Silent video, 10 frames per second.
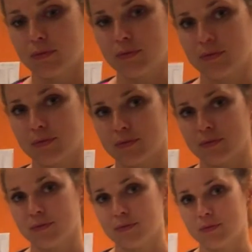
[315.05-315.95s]
The peanut
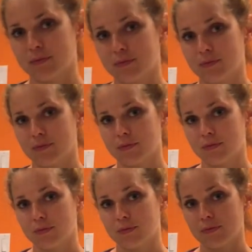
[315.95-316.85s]
butter is going on
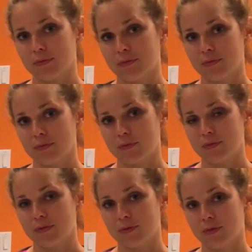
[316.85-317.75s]
carry-on
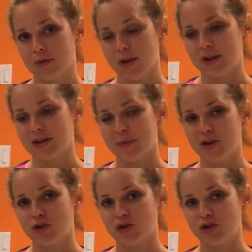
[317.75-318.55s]
or stowed away?